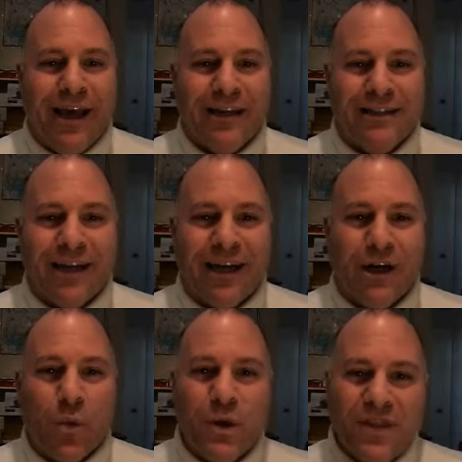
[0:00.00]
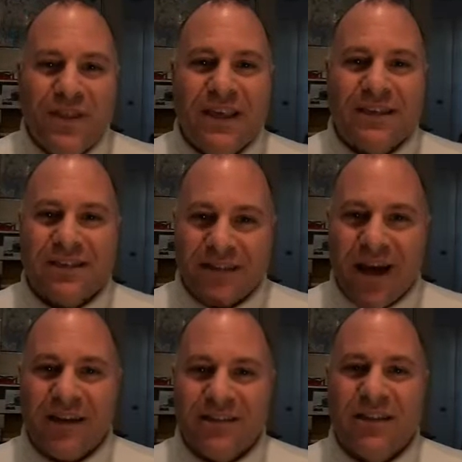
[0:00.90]
And uh, with this
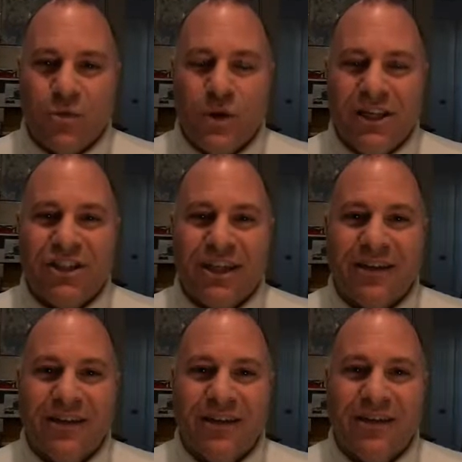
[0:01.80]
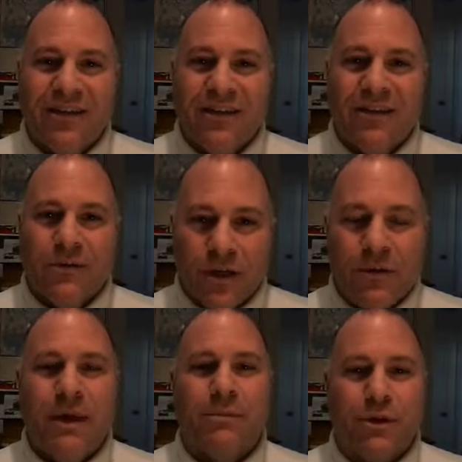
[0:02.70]
TokSee widget, we're
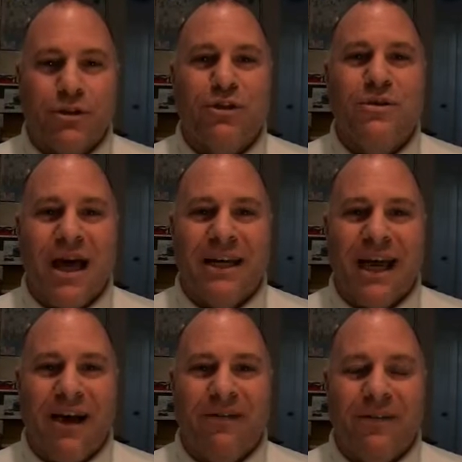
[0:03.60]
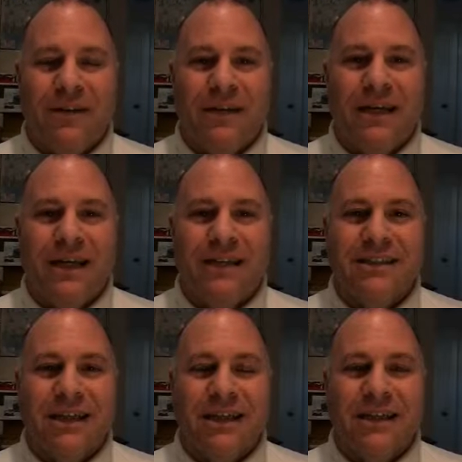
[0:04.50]
going to be able to do that now
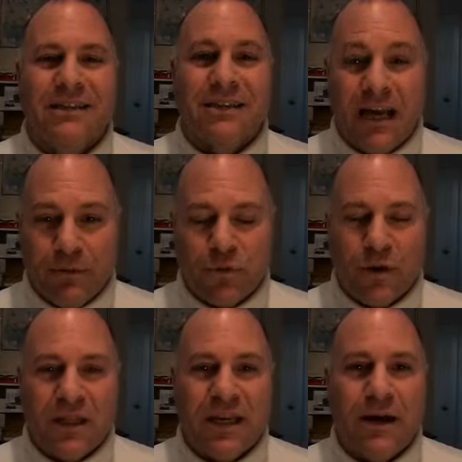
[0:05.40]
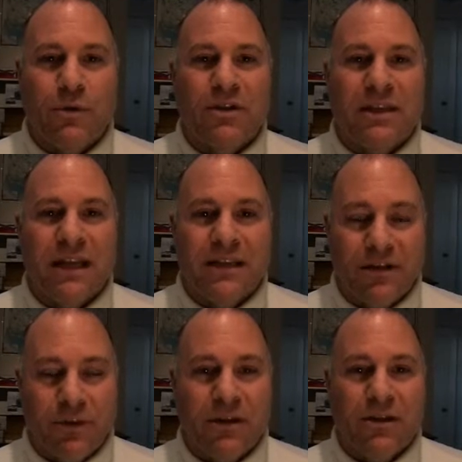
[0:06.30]
and uh, Skype is one of the networks that,
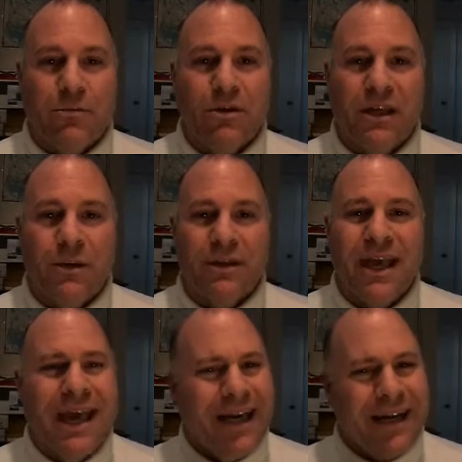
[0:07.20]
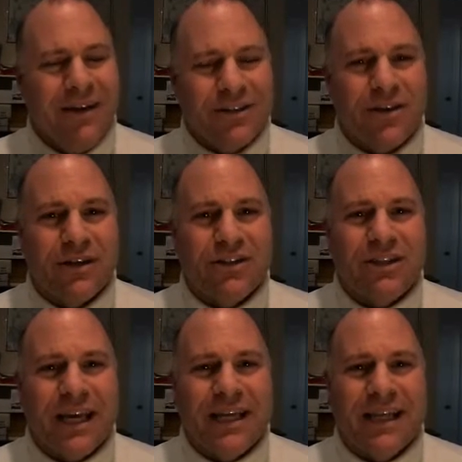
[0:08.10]
that we communicate with. And I also
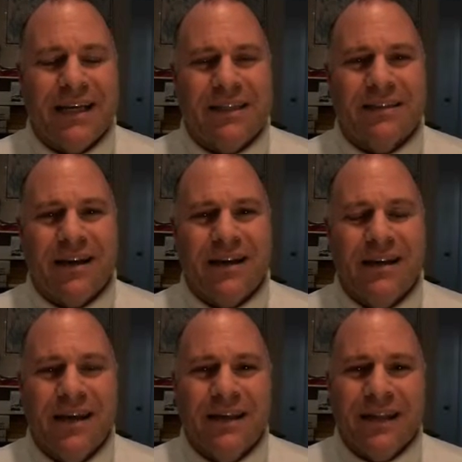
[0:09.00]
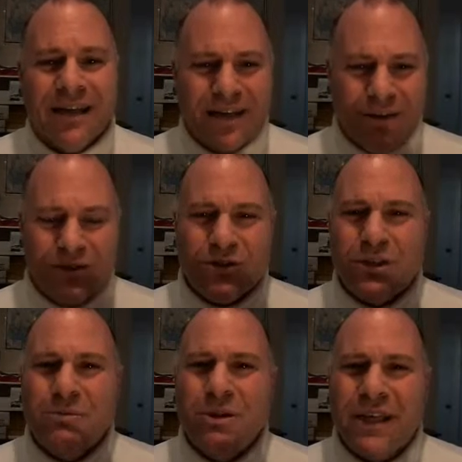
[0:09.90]
understand that it's uh, that I can
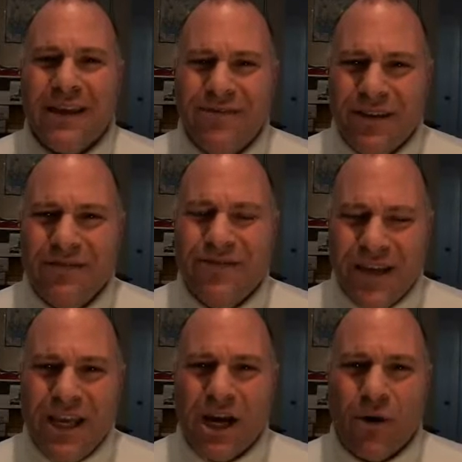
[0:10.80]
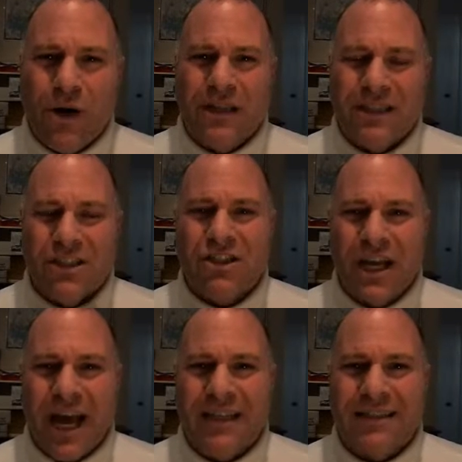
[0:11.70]
also communicate via video on these
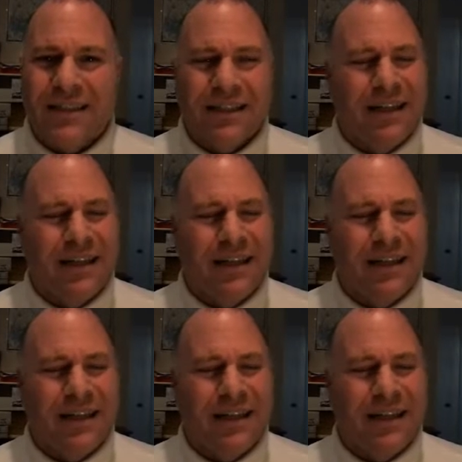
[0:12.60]
chats.